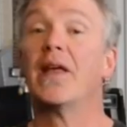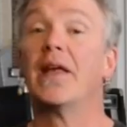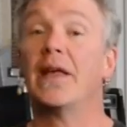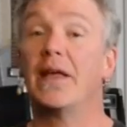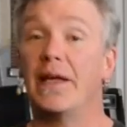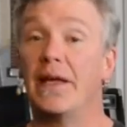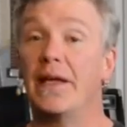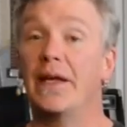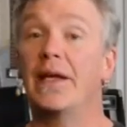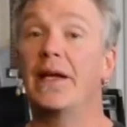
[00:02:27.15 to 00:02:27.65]

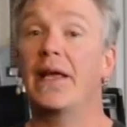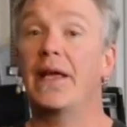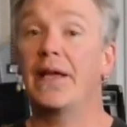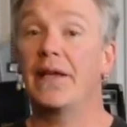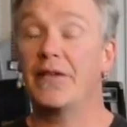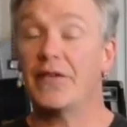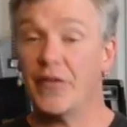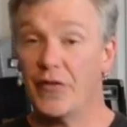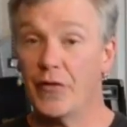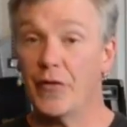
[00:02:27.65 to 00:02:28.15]
in a
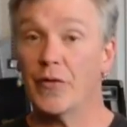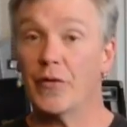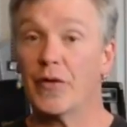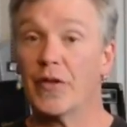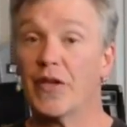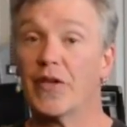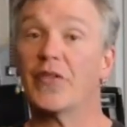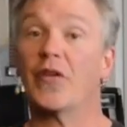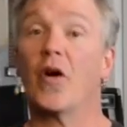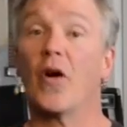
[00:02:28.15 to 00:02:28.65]

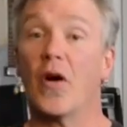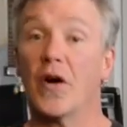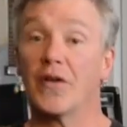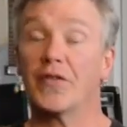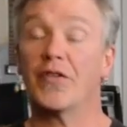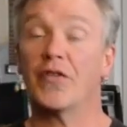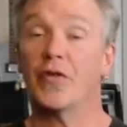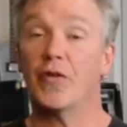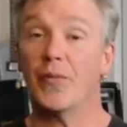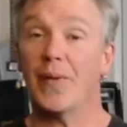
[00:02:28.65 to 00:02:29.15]
guitar
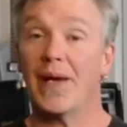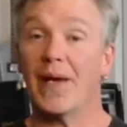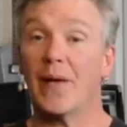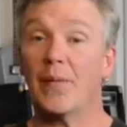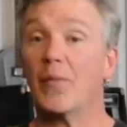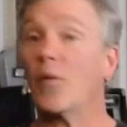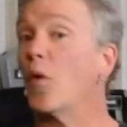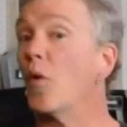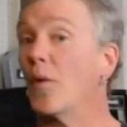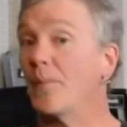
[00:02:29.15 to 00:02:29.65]
tube amp
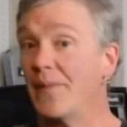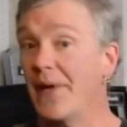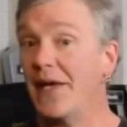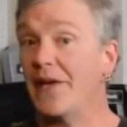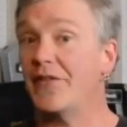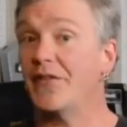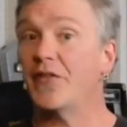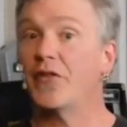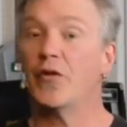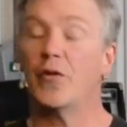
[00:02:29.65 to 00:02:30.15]
or bass
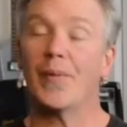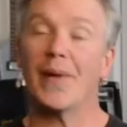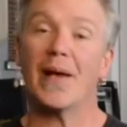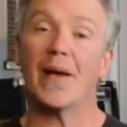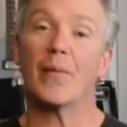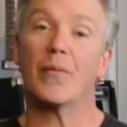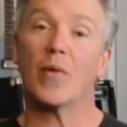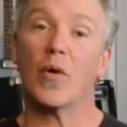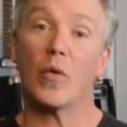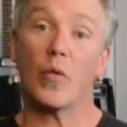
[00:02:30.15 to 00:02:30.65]
tube amp
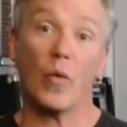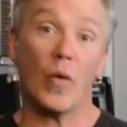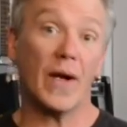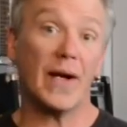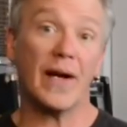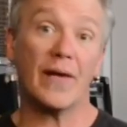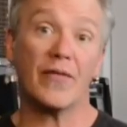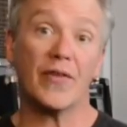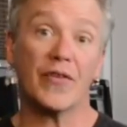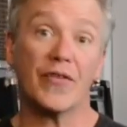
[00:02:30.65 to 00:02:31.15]
or
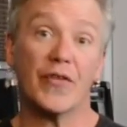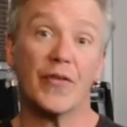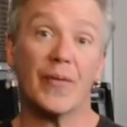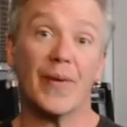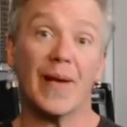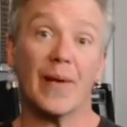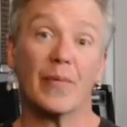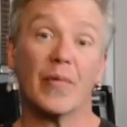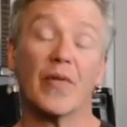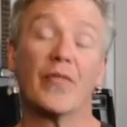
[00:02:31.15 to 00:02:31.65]
whatever tube
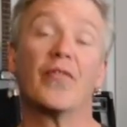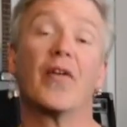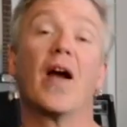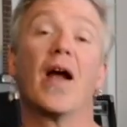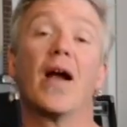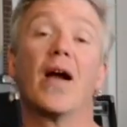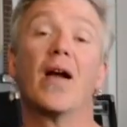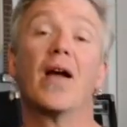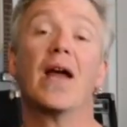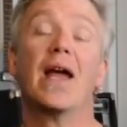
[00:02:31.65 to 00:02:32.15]

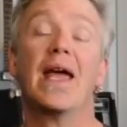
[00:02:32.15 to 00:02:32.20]
amplifier,